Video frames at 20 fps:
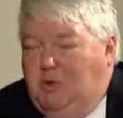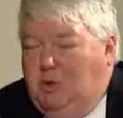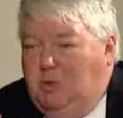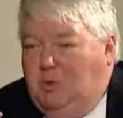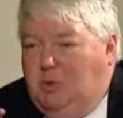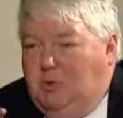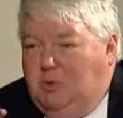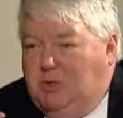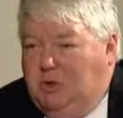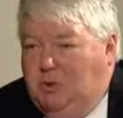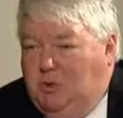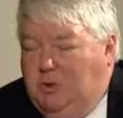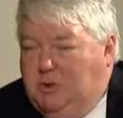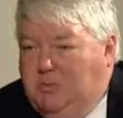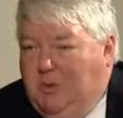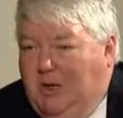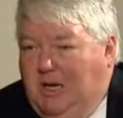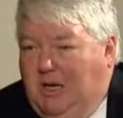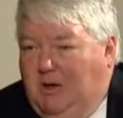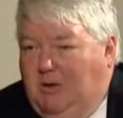you would restore
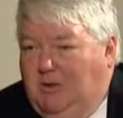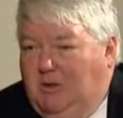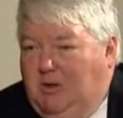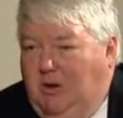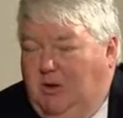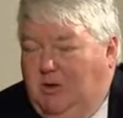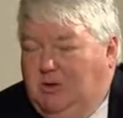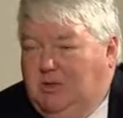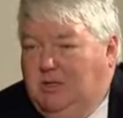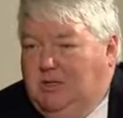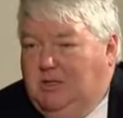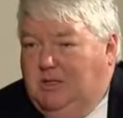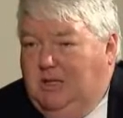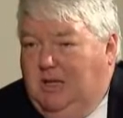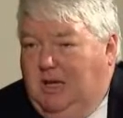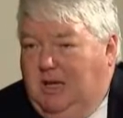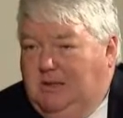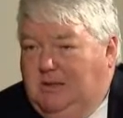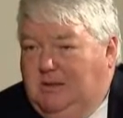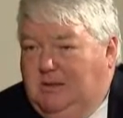spending on colleges
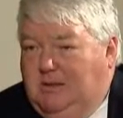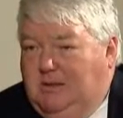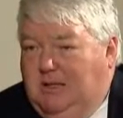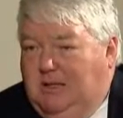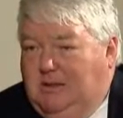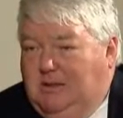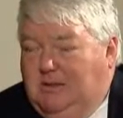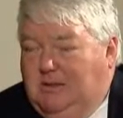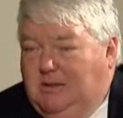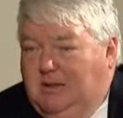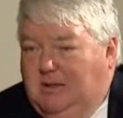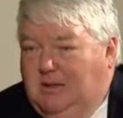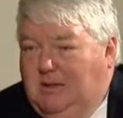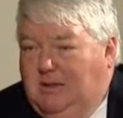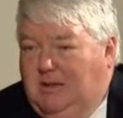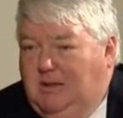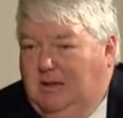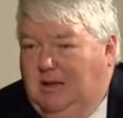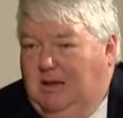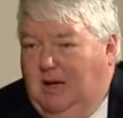and
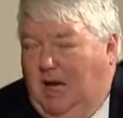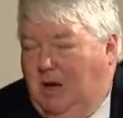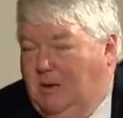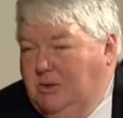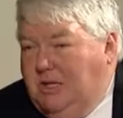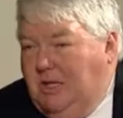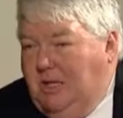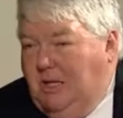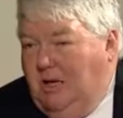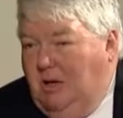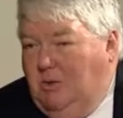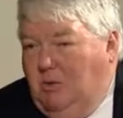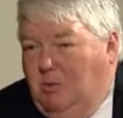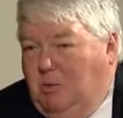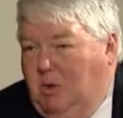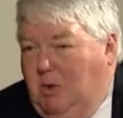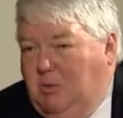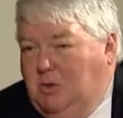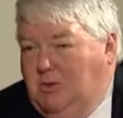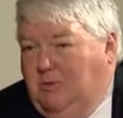housing,
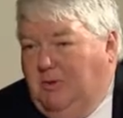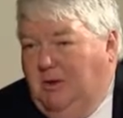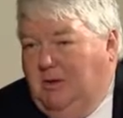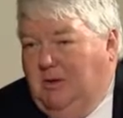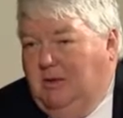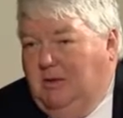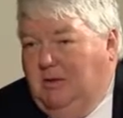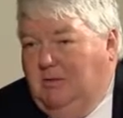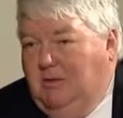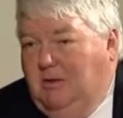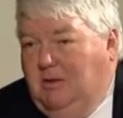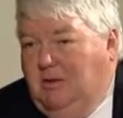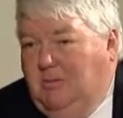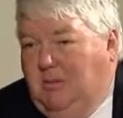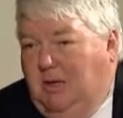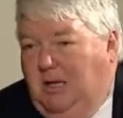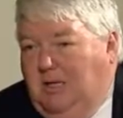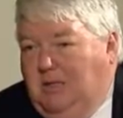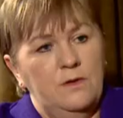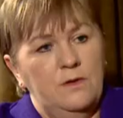where would you find the
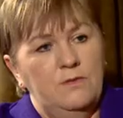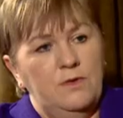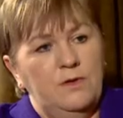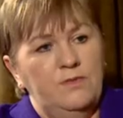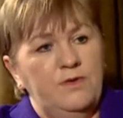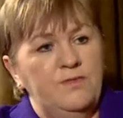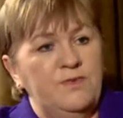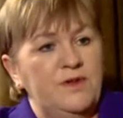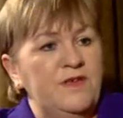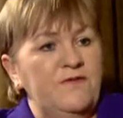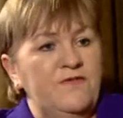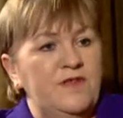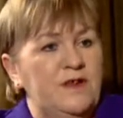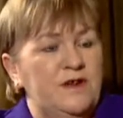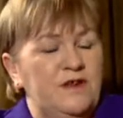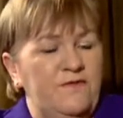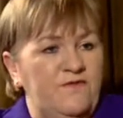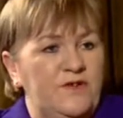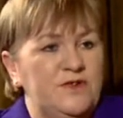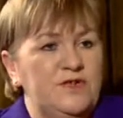money Well, we believe there
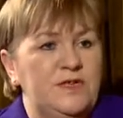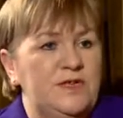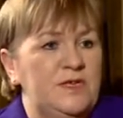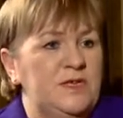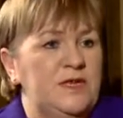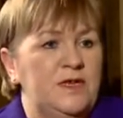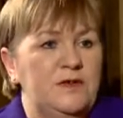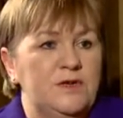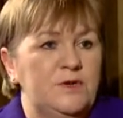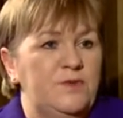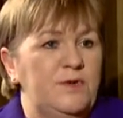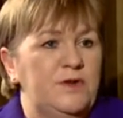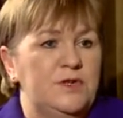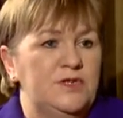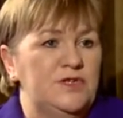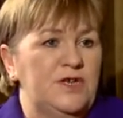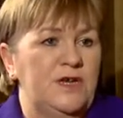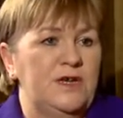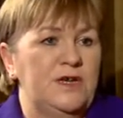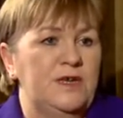are efficiencies elsewhere. In
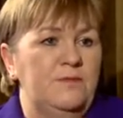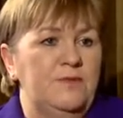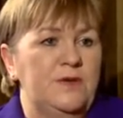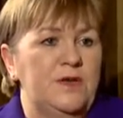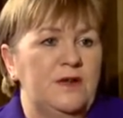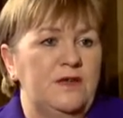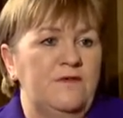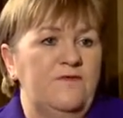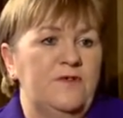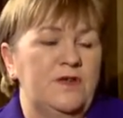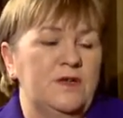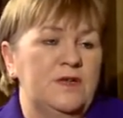Jackie Bailey, for